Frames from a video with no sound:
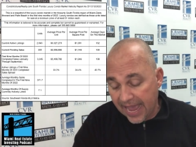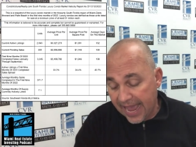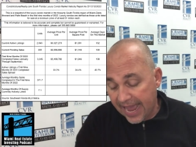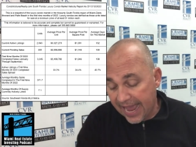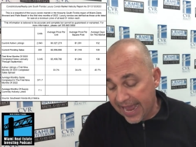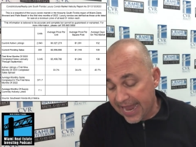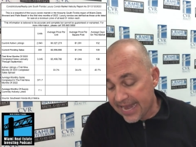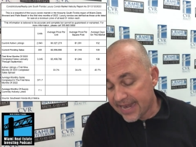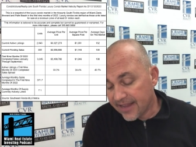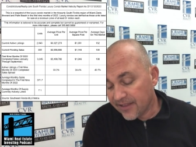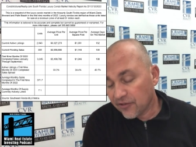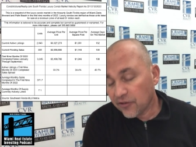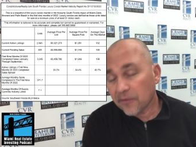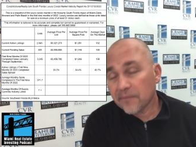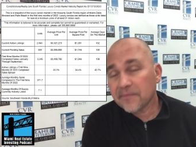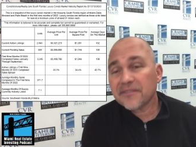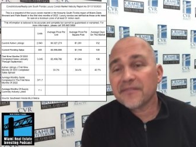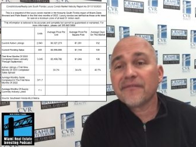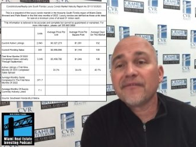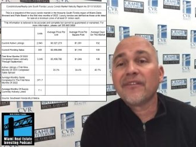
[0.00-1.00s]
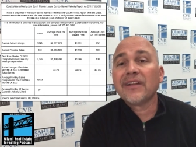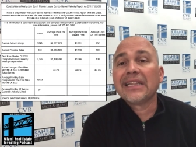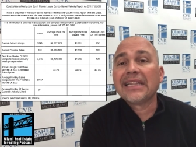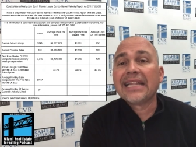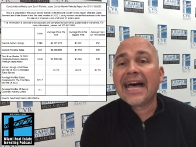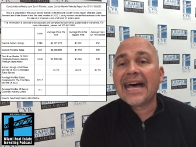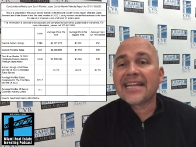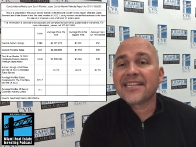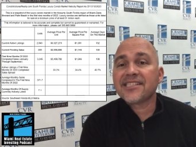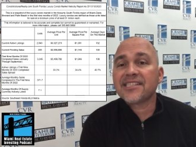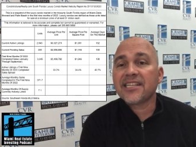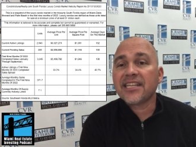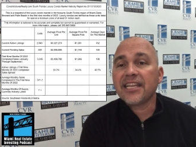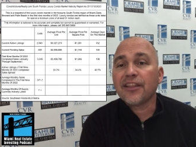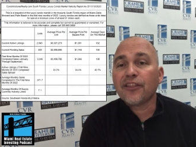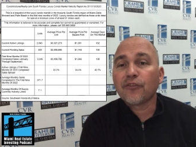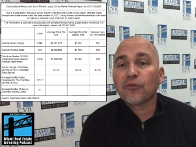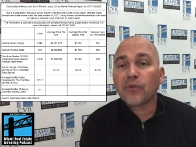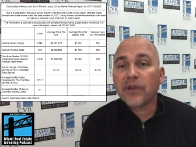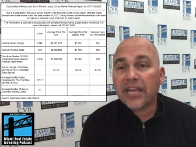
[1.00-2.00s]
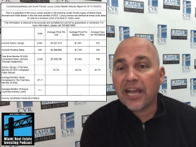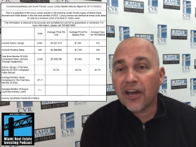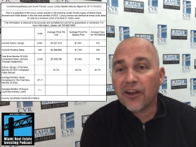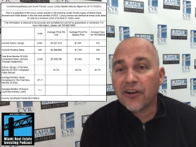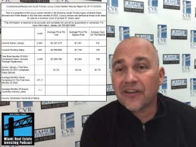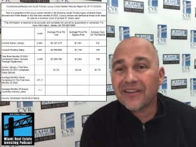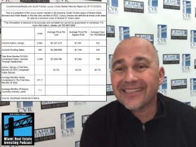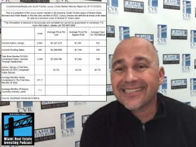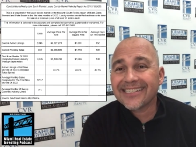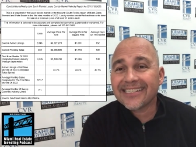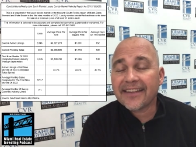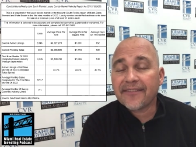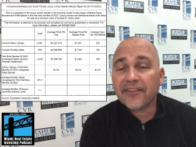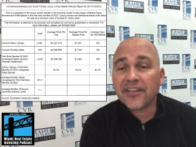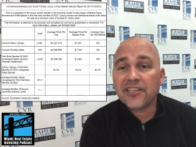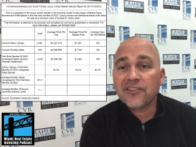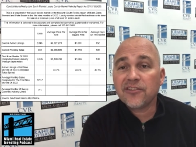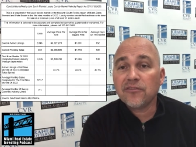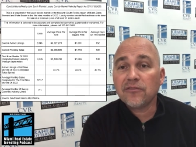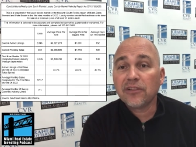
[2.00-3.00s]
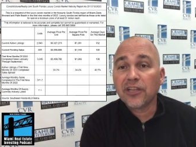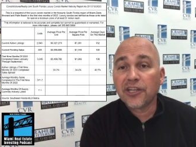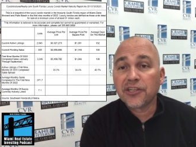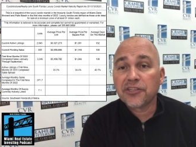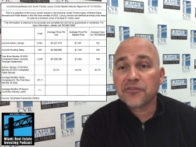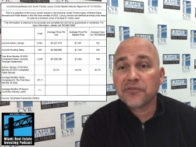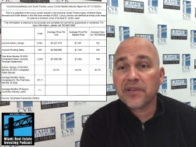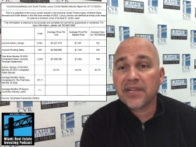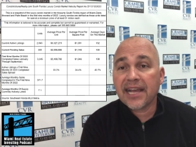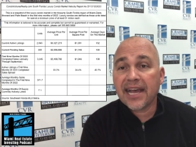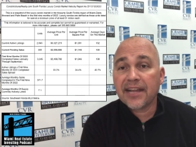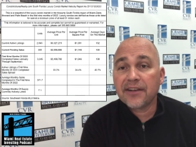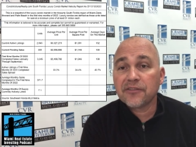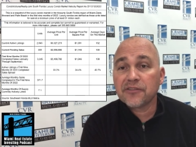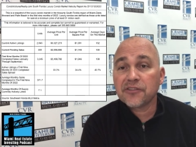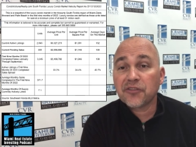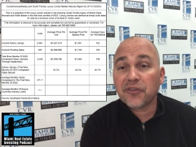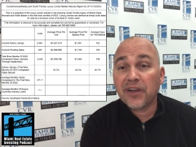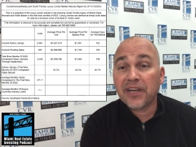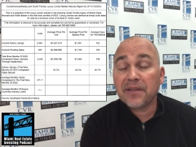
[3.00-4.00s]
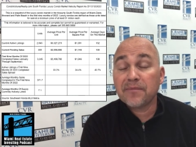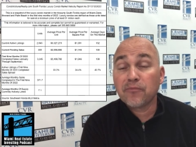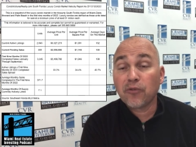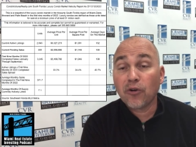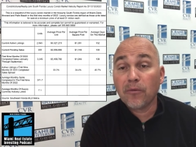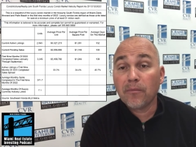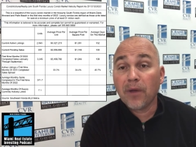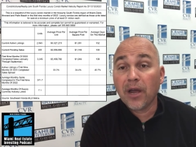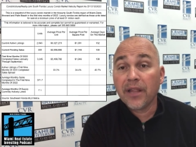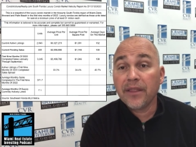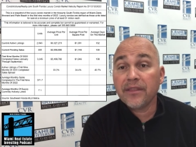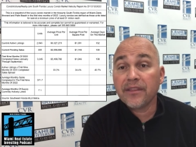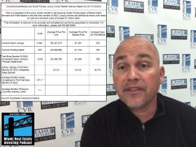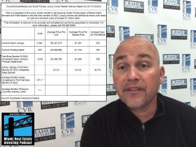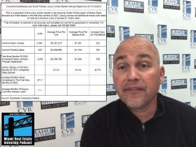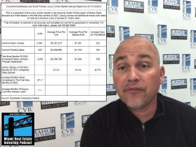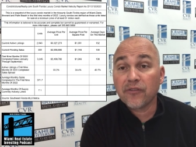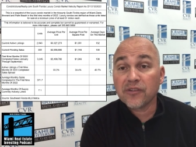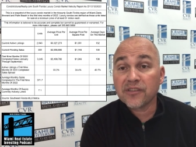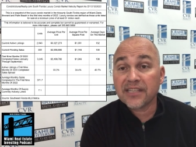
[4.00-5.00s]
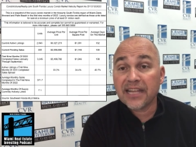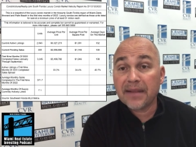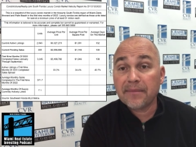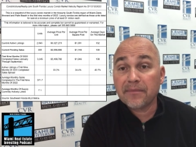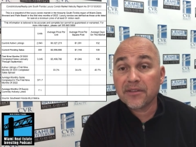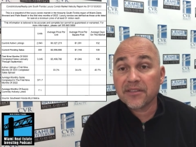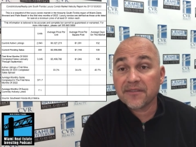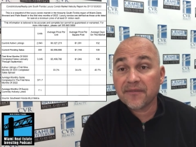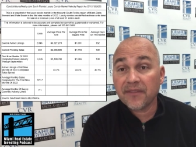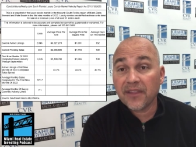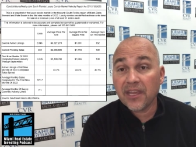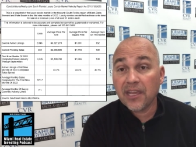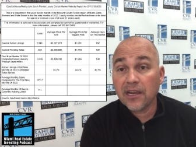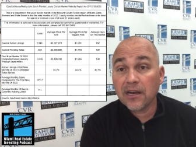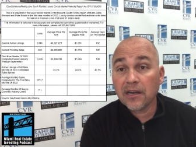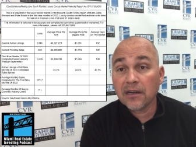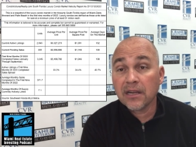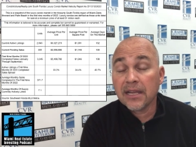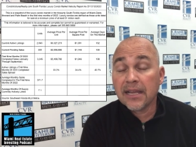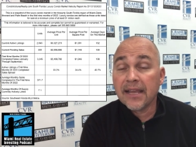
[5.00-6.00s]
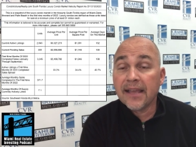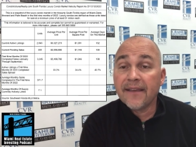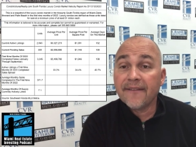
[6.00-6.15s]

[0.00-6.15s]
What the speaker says: And in terms of velocity, 372 luxury condos traded per month in the first 9 months of the year.